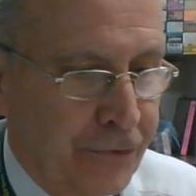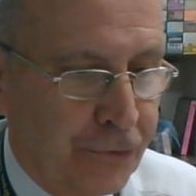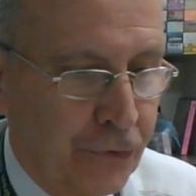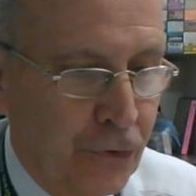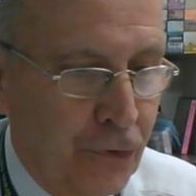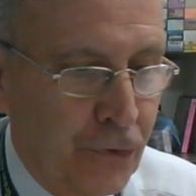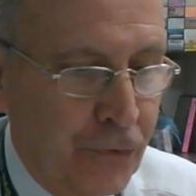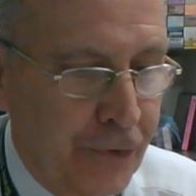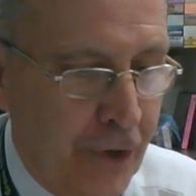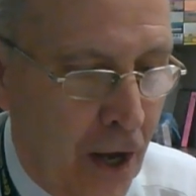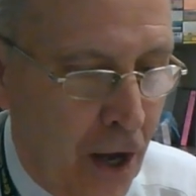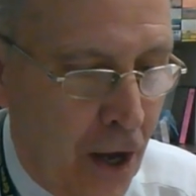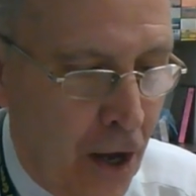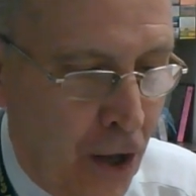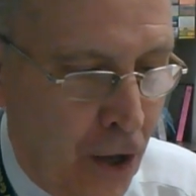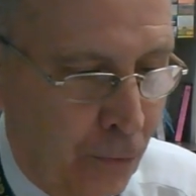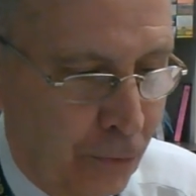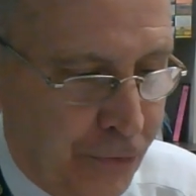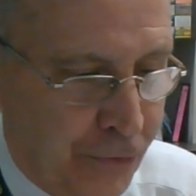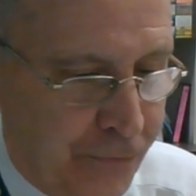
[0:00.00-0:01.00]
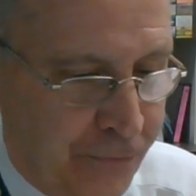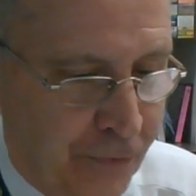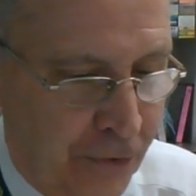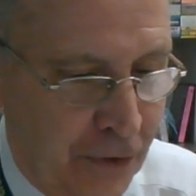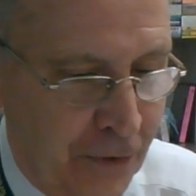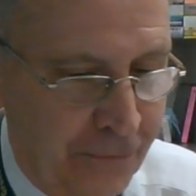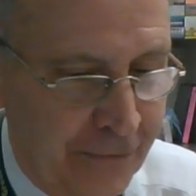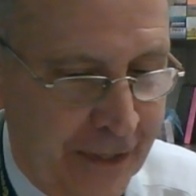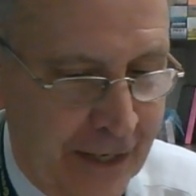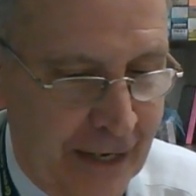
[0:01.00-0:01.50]
Soon the hall was
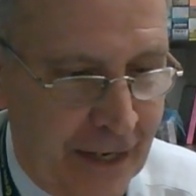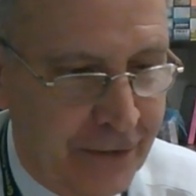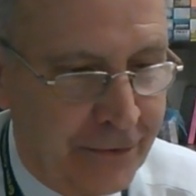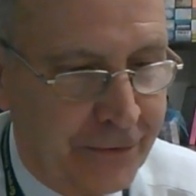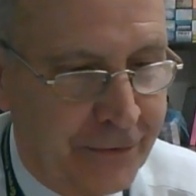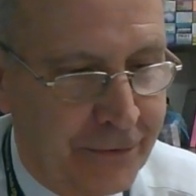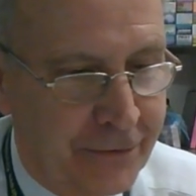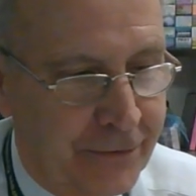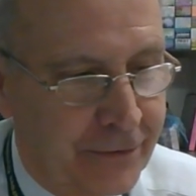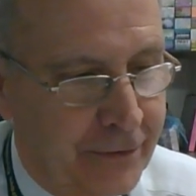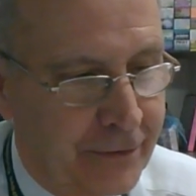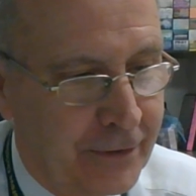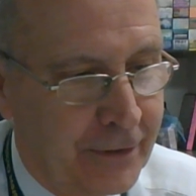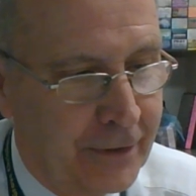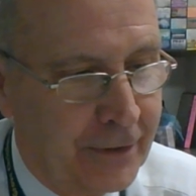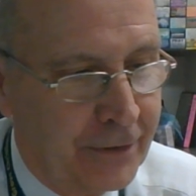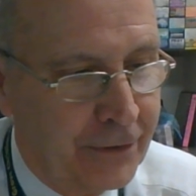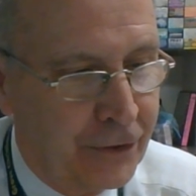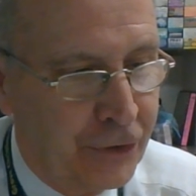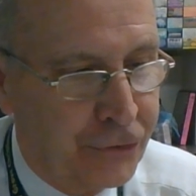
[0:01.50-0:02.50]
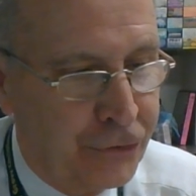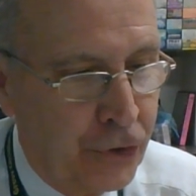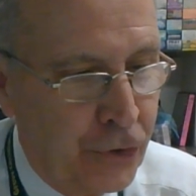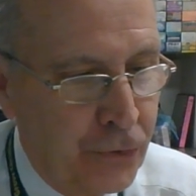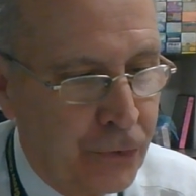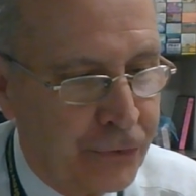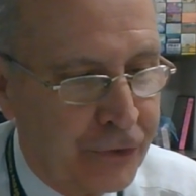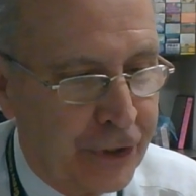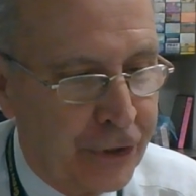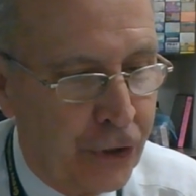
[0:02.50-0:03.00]
full of guests. The
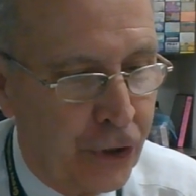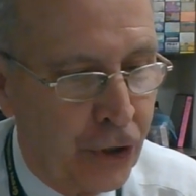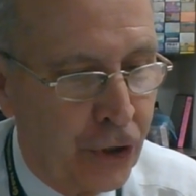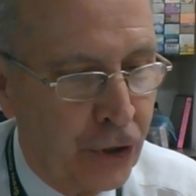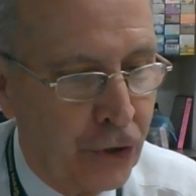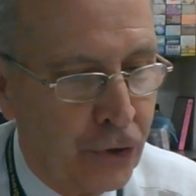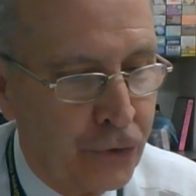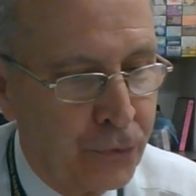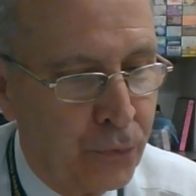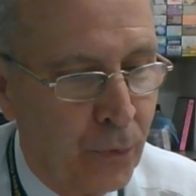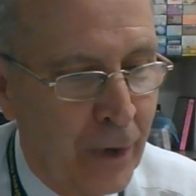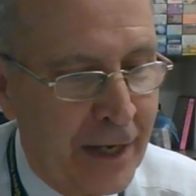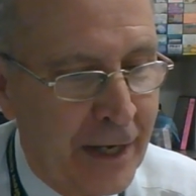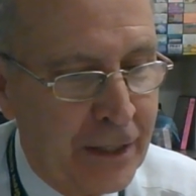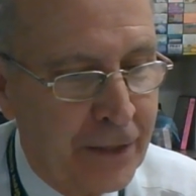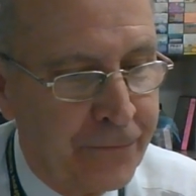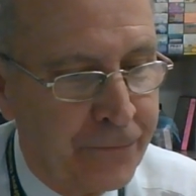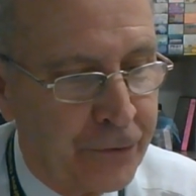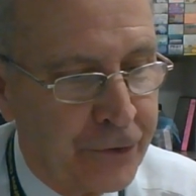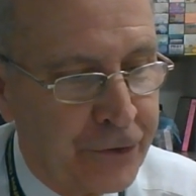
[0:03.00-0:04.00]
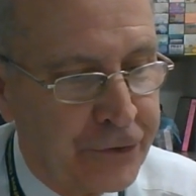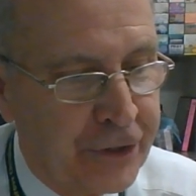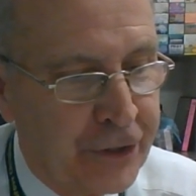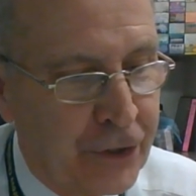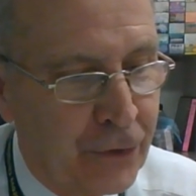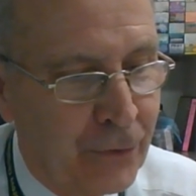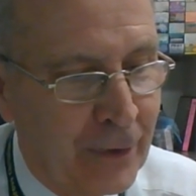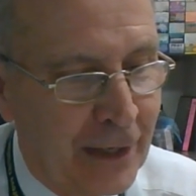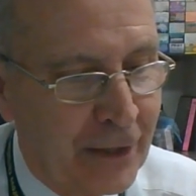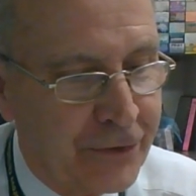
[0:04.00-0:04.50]
dukes and earls waited for
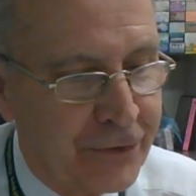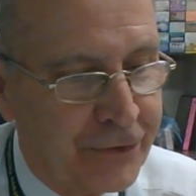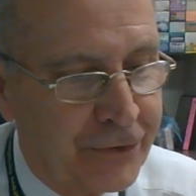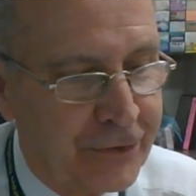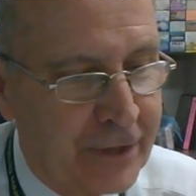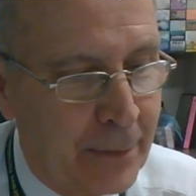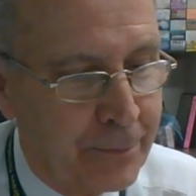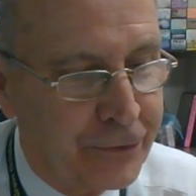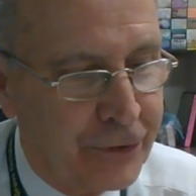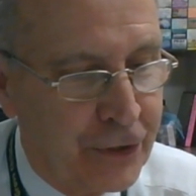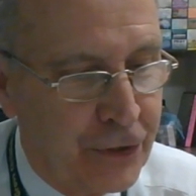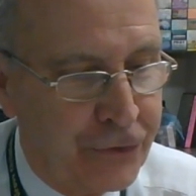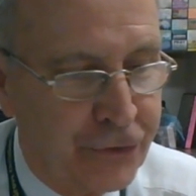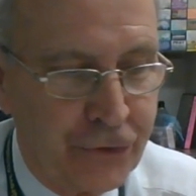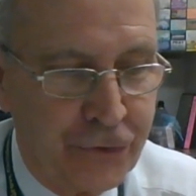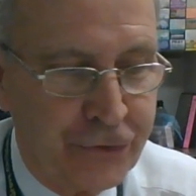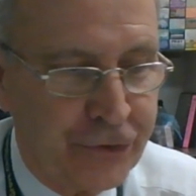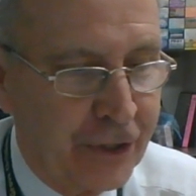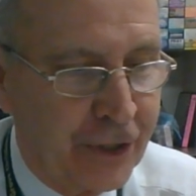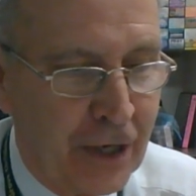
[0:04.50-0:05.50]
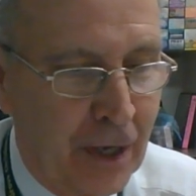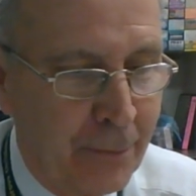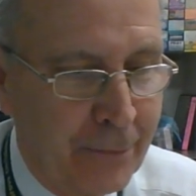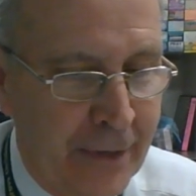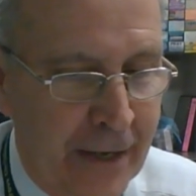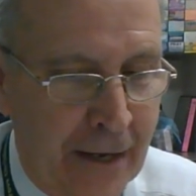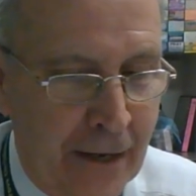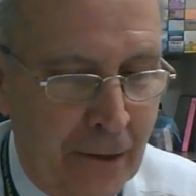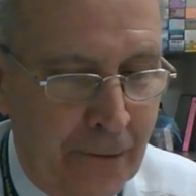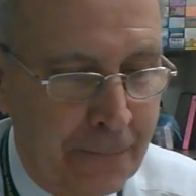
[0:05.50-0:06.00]
Cinderella's stepsisters to come
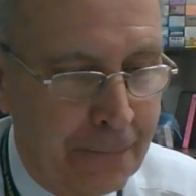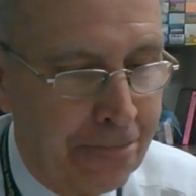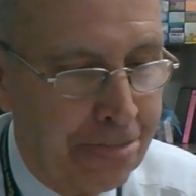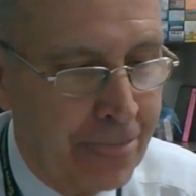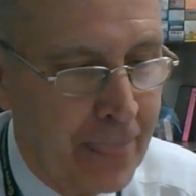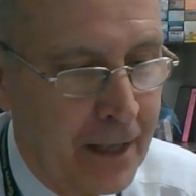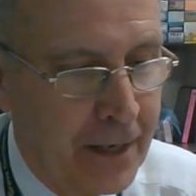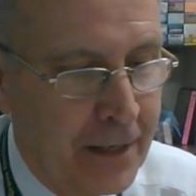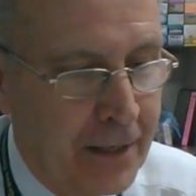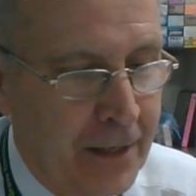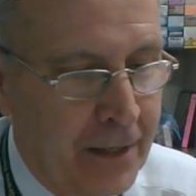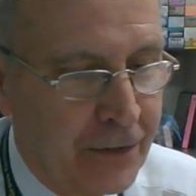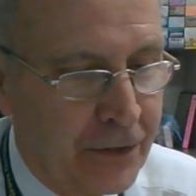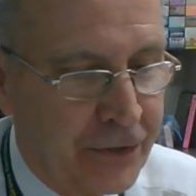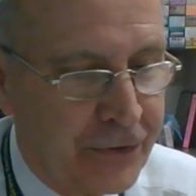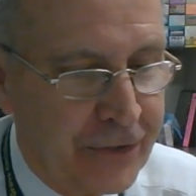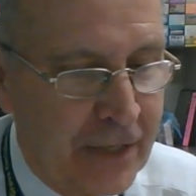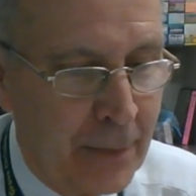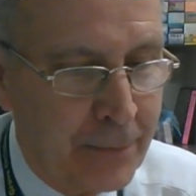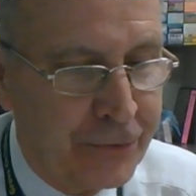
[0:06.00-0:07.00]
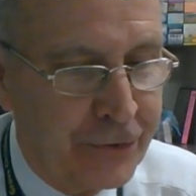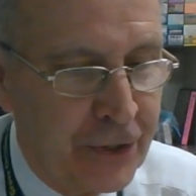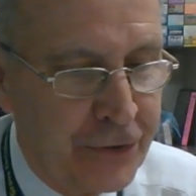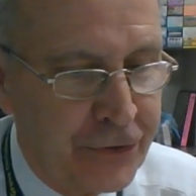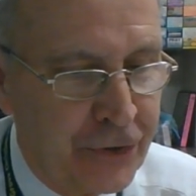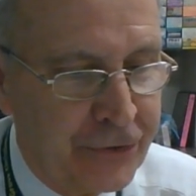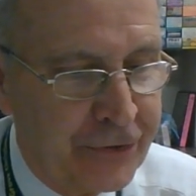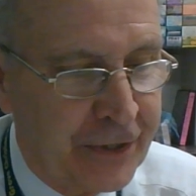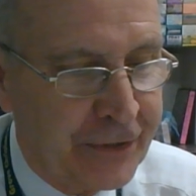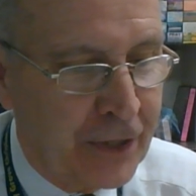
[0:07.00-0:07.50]
down. The
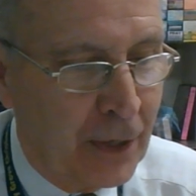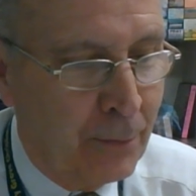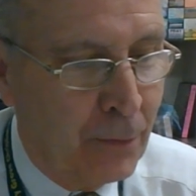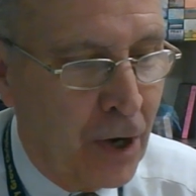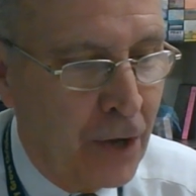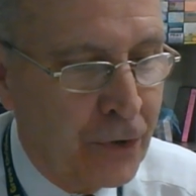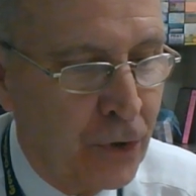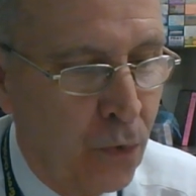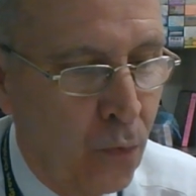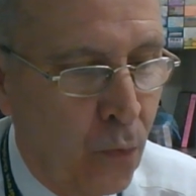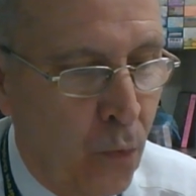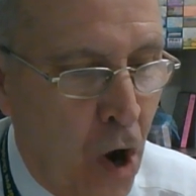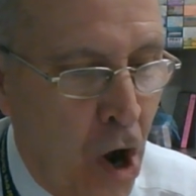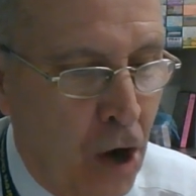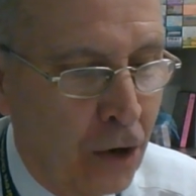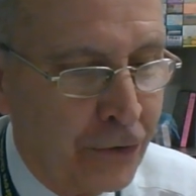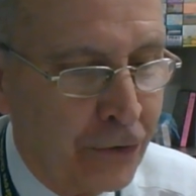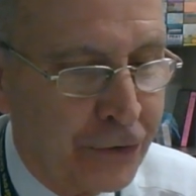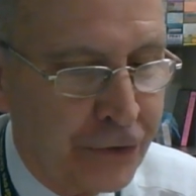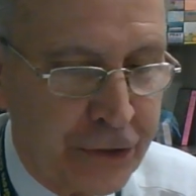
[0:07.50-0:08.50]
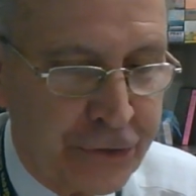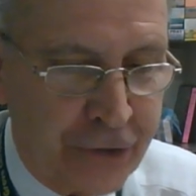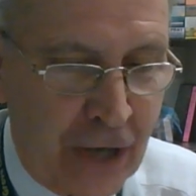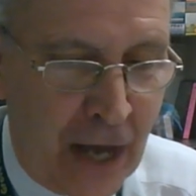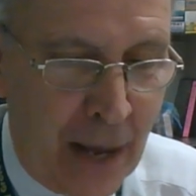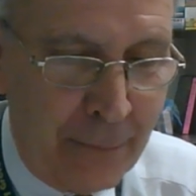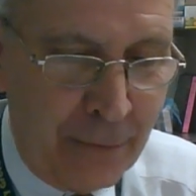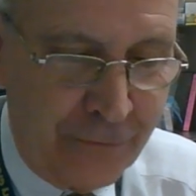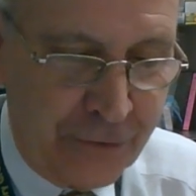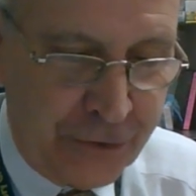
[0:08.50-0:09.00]
stepsisters and their mother walked to the
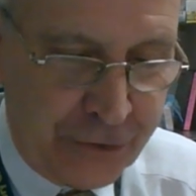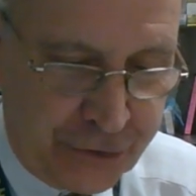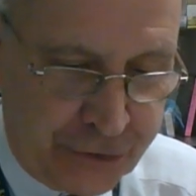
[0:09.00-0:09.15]
top of the